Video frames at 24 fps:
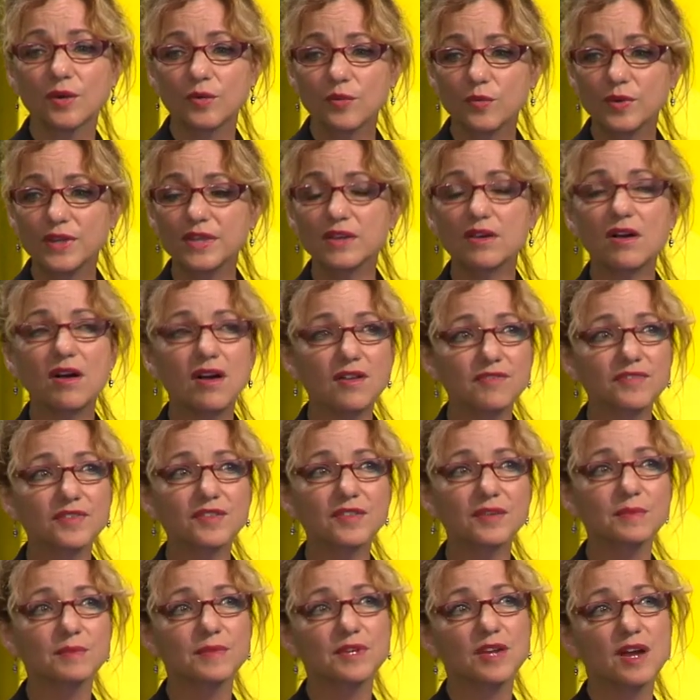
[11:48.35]
We offer
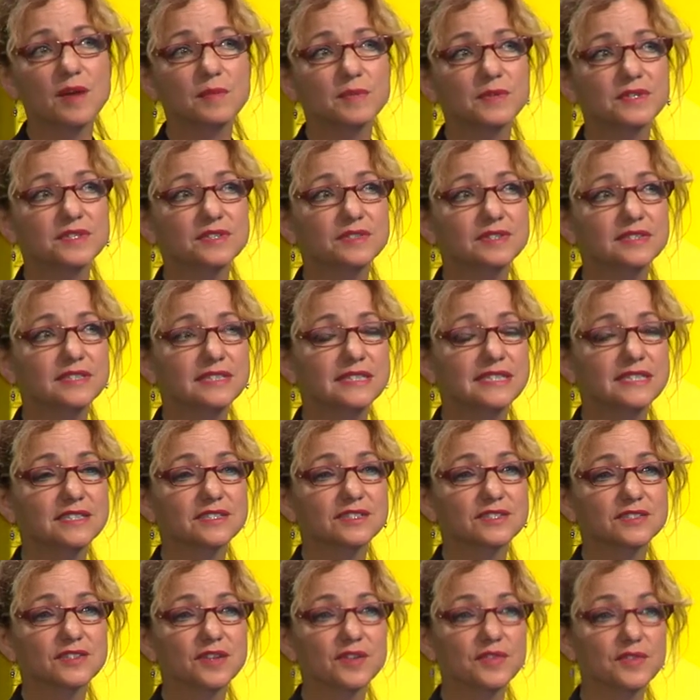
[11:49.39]
them the opportunity to
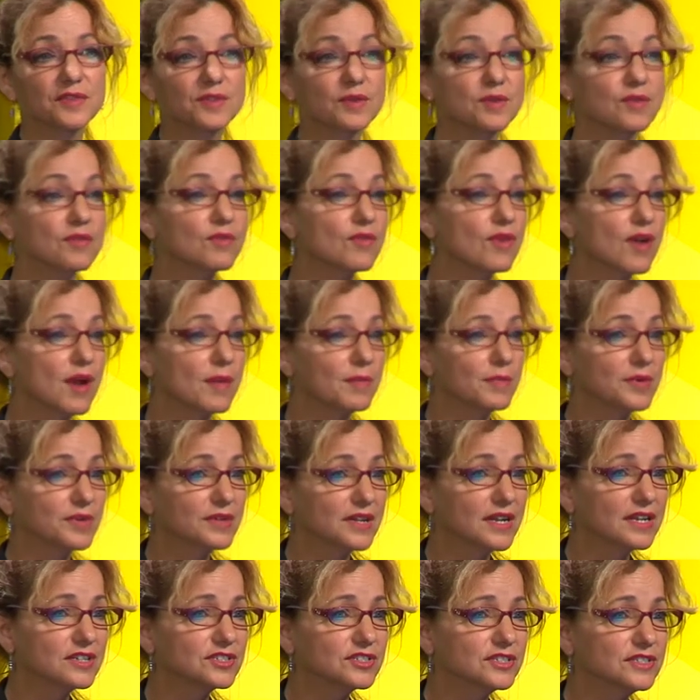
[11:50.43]
start their own crop
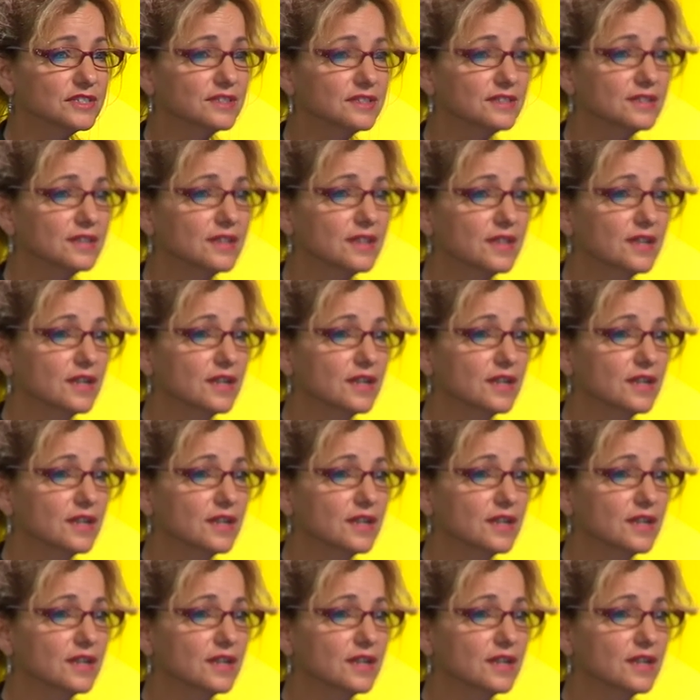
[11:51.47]
production.